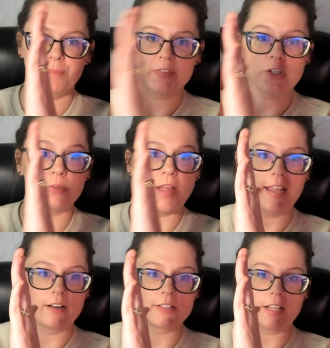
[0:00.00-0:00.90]
two
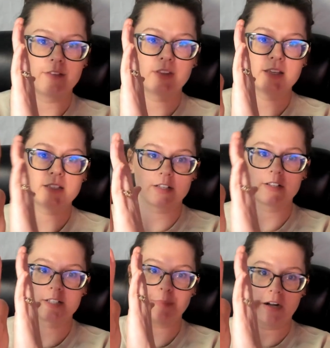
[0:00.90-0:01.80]
layers of the
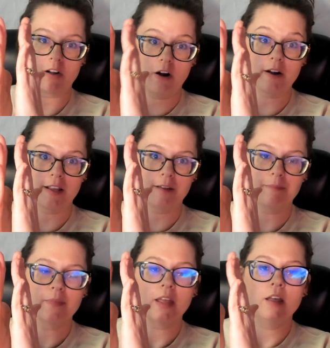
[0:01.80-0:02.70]
serous pericardium.
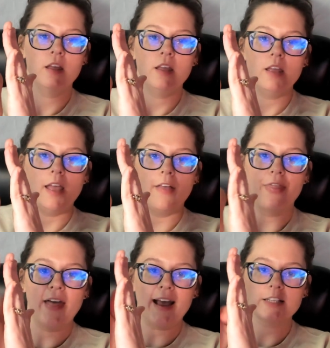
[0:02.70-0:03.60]

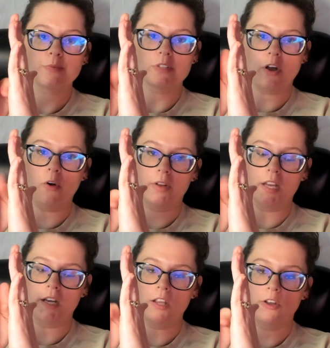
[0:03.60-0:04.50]
And that's what's
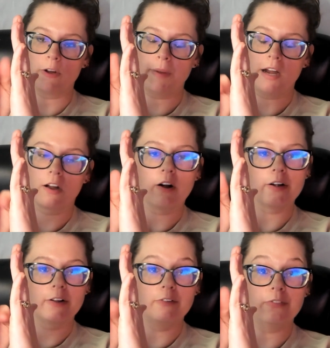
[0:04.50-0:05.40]
holding your
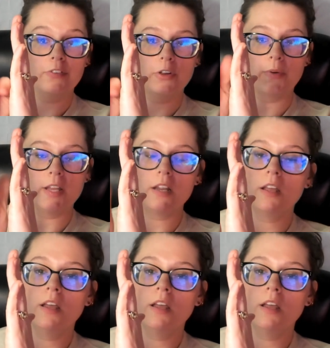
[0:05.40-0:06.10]
pericardial fluid.